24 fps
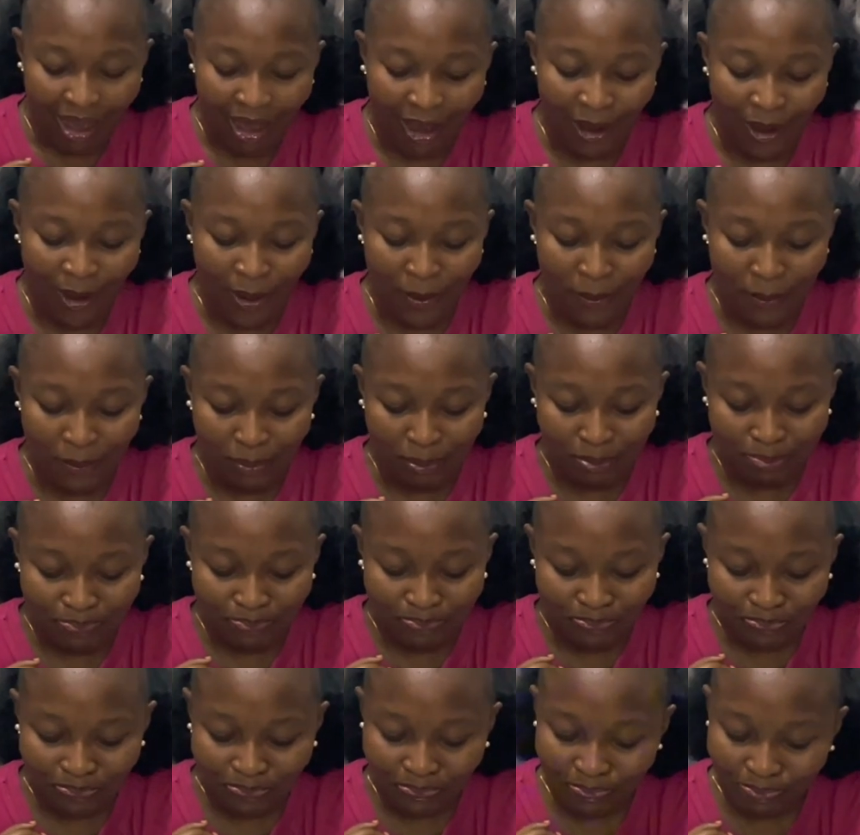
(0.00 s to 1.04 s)
the
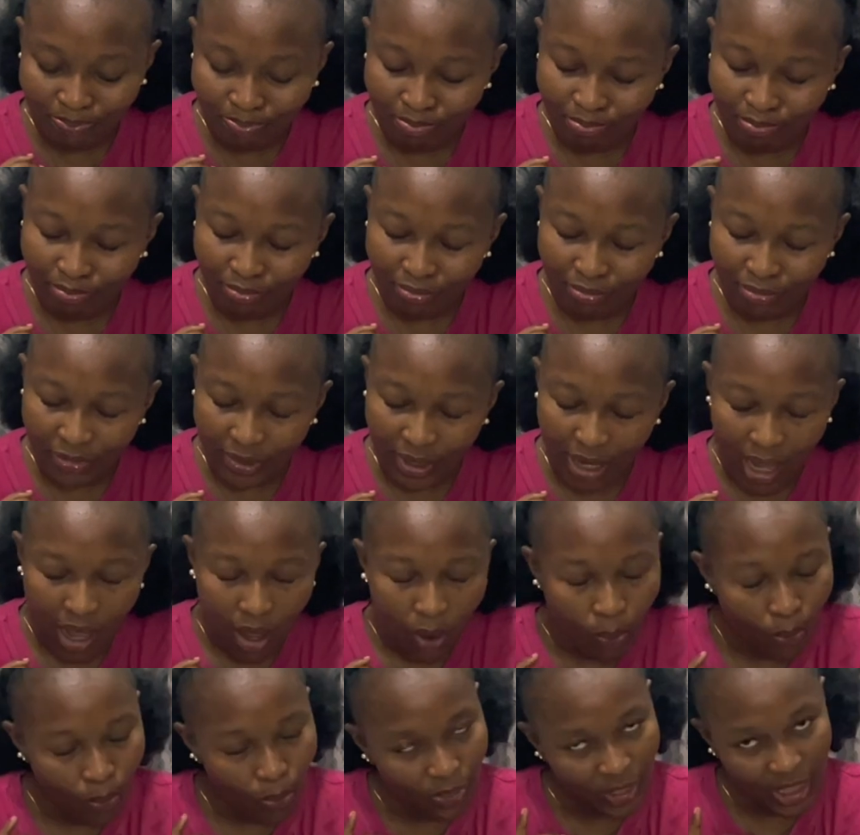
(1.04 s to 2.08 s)

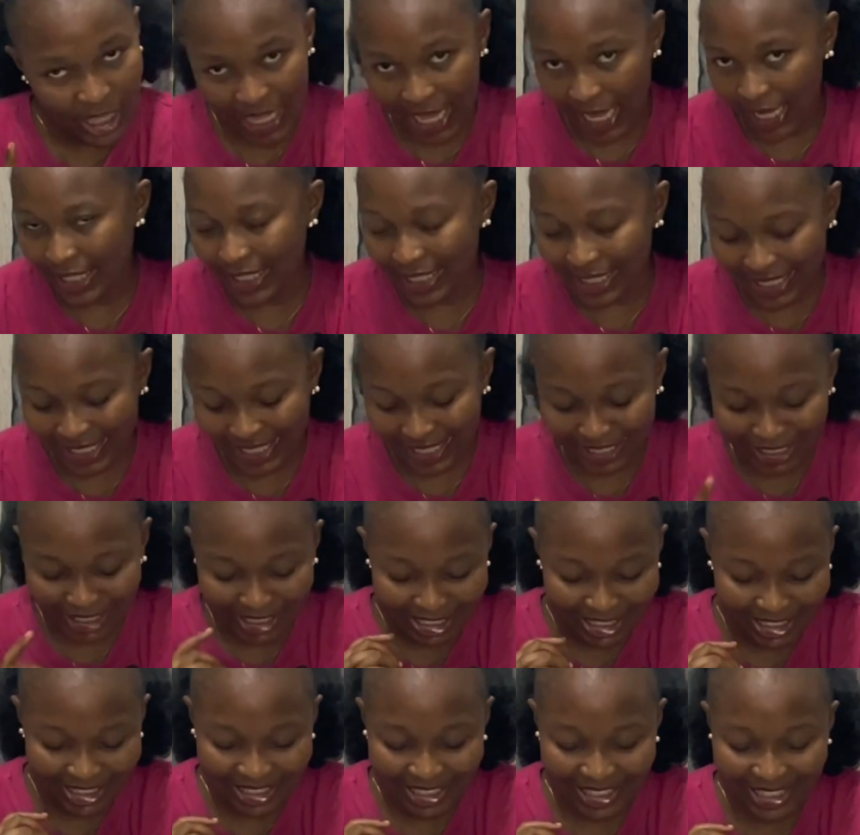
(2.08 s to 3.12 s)
next thing
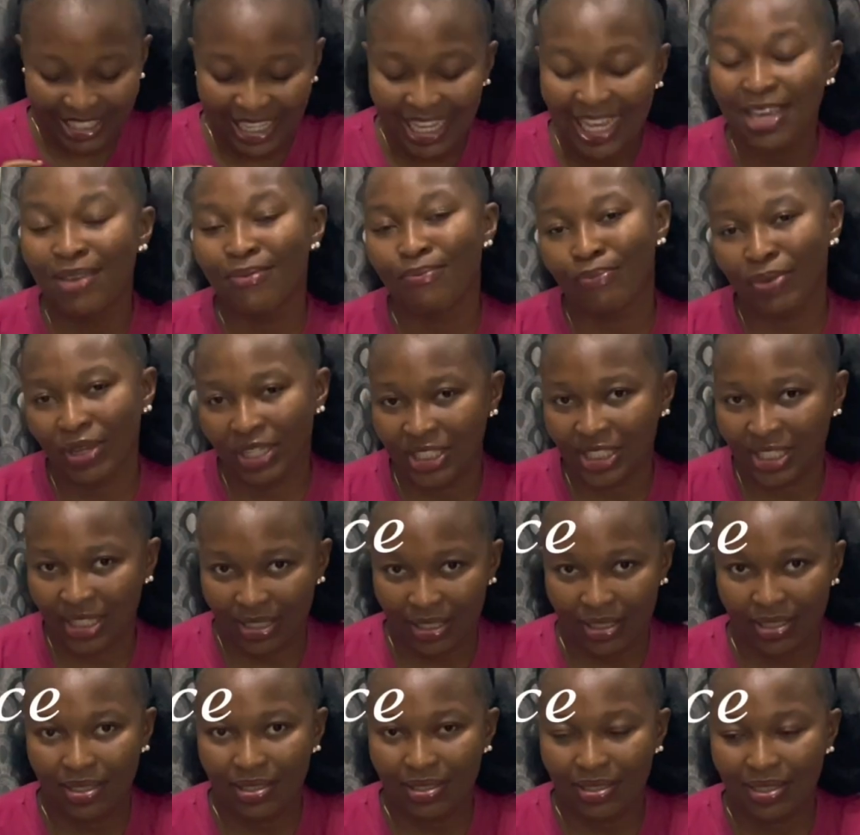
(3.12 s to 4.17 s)
is
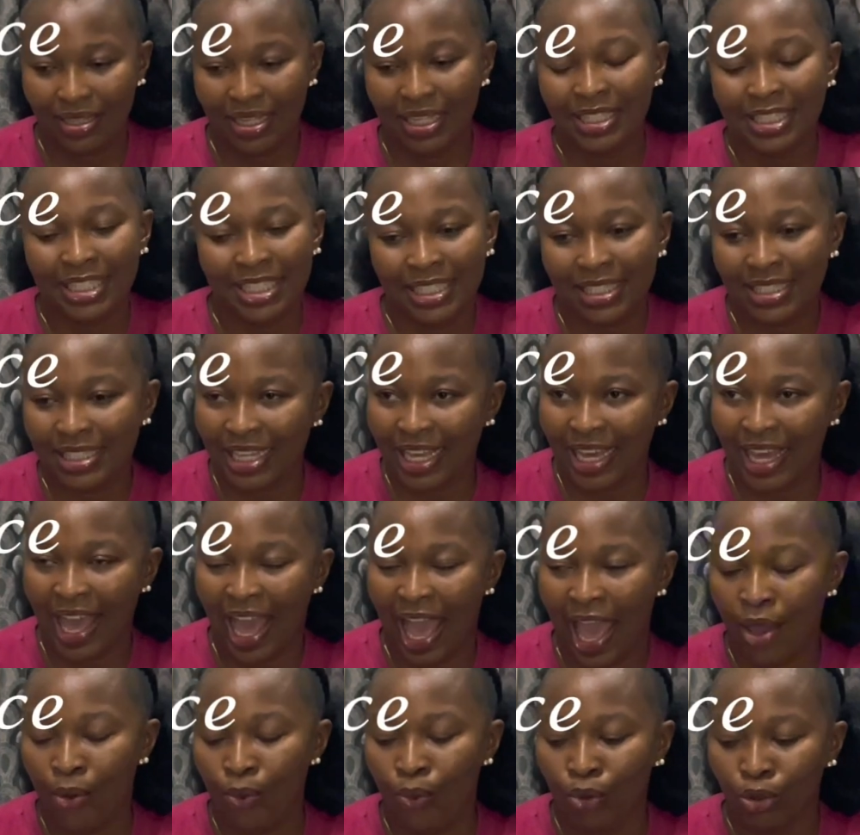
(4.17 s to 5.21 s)
impatience. This
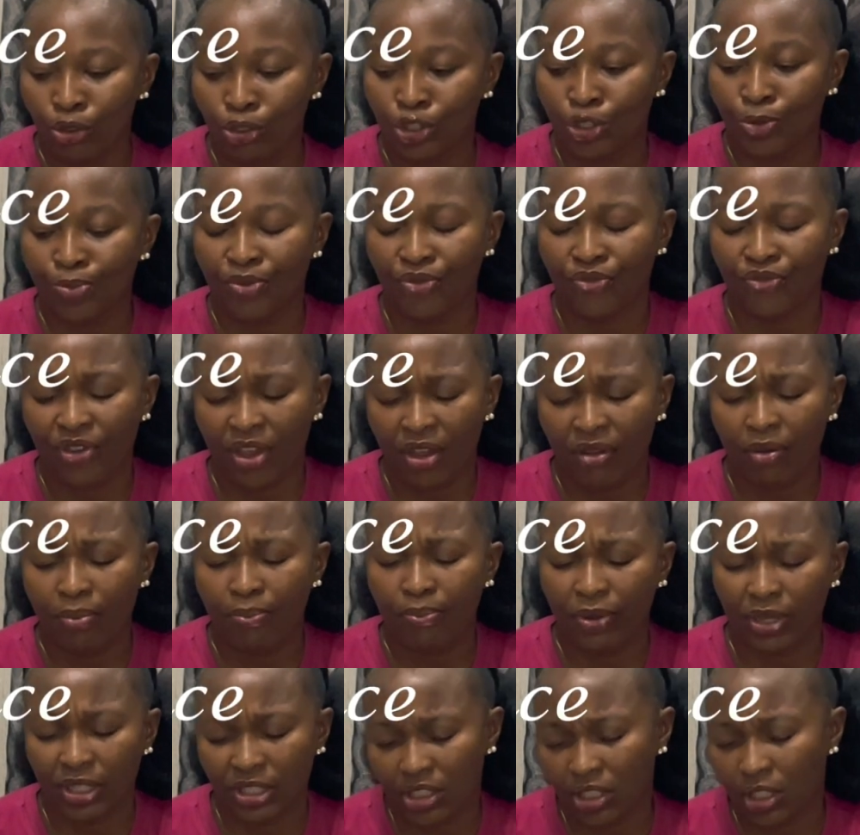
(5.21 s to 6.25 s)
year I want to be very
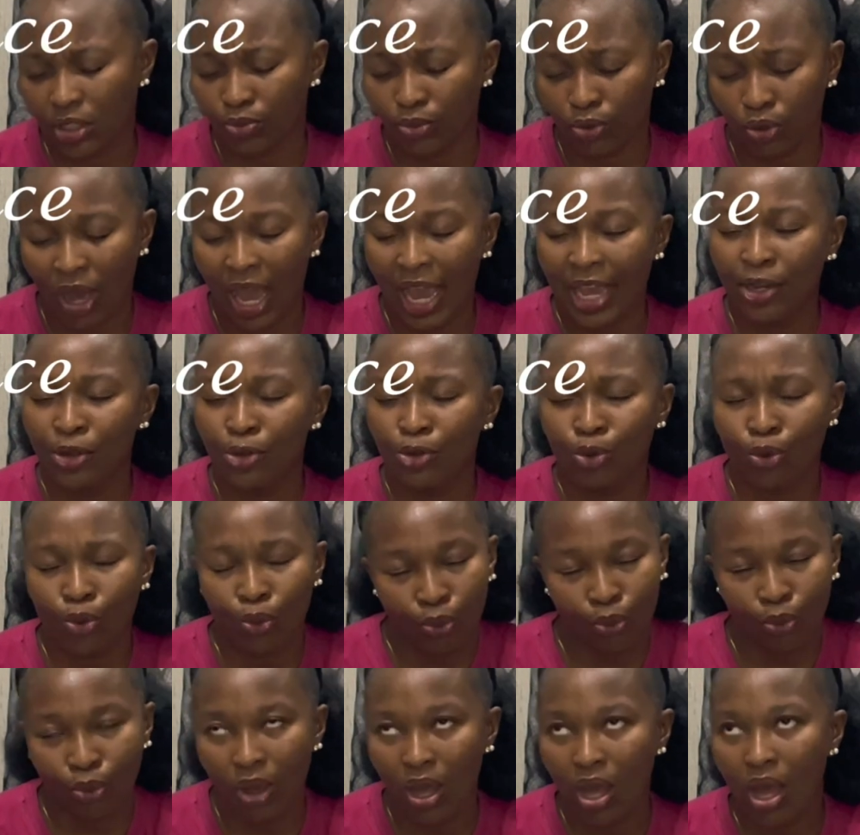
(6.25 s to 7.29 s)
patient. I
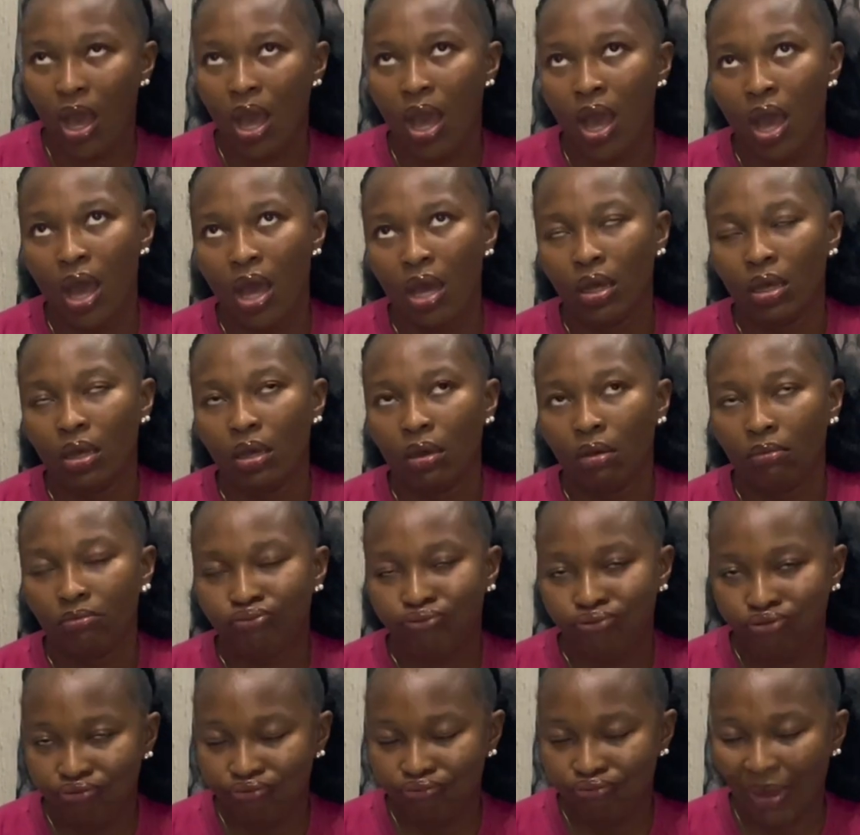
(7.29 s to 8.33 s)
know
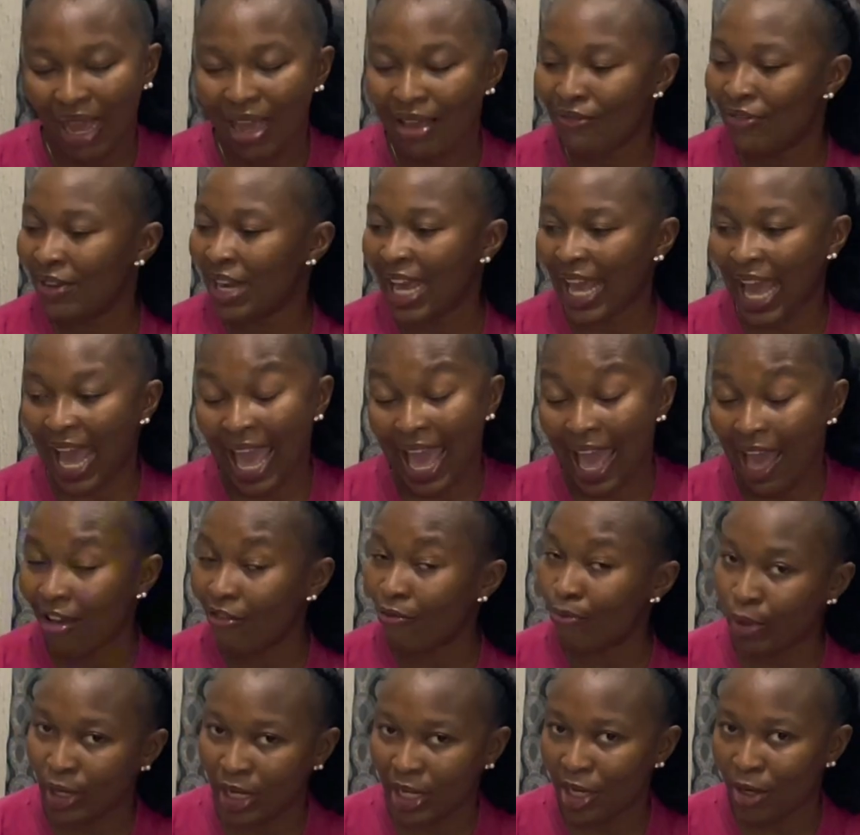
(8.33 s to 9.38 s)
I feel like I
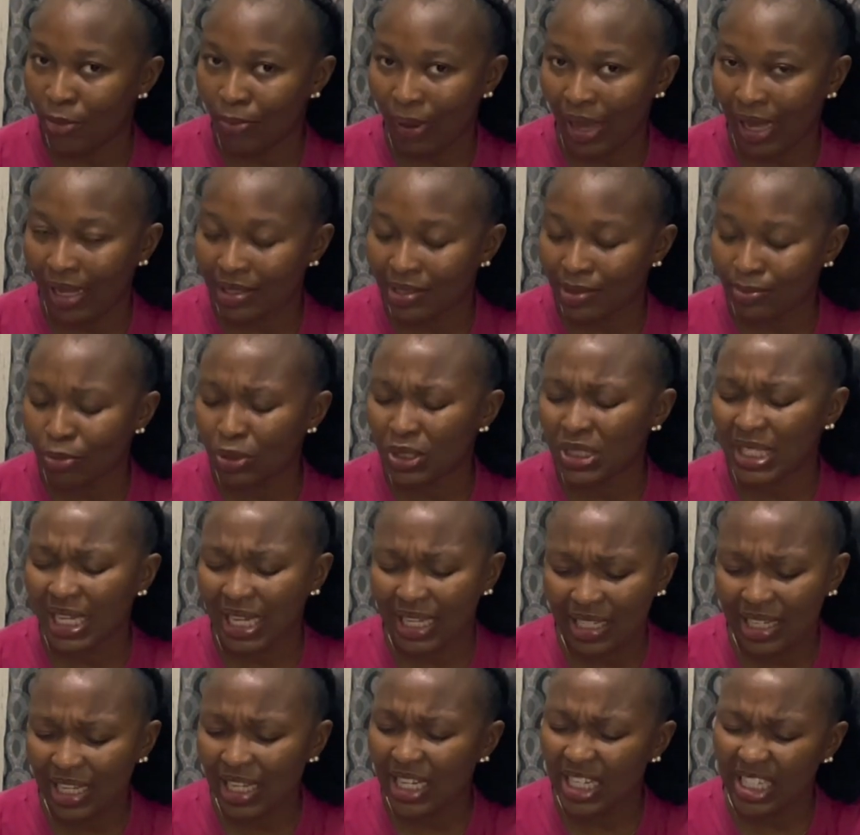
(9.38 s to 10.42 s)
have been in the past, but
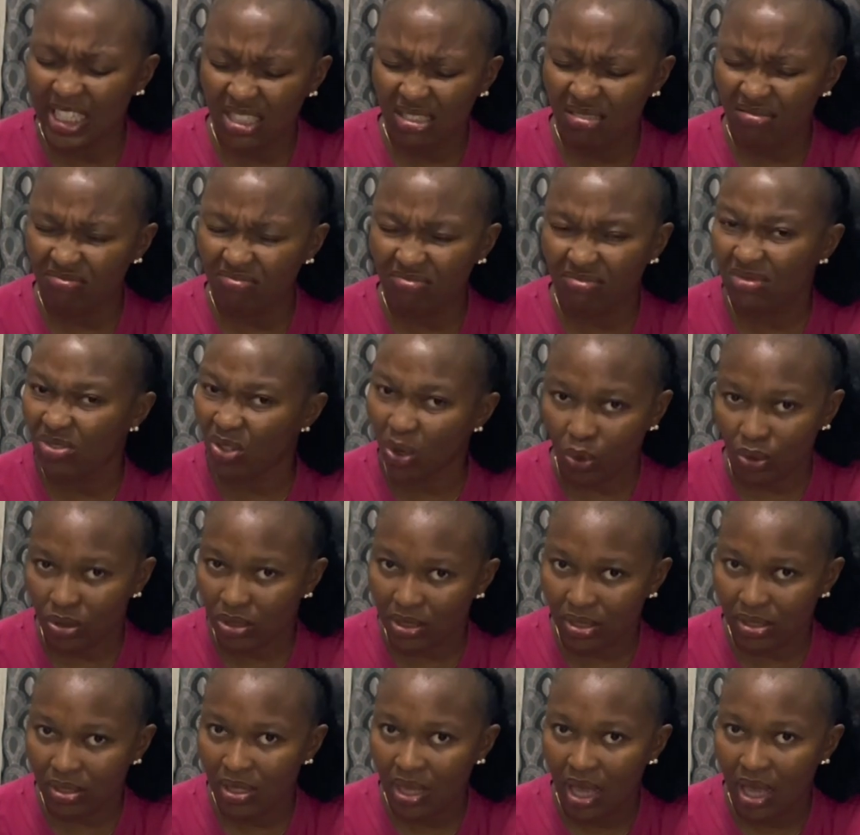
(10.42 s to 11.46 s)
technically not.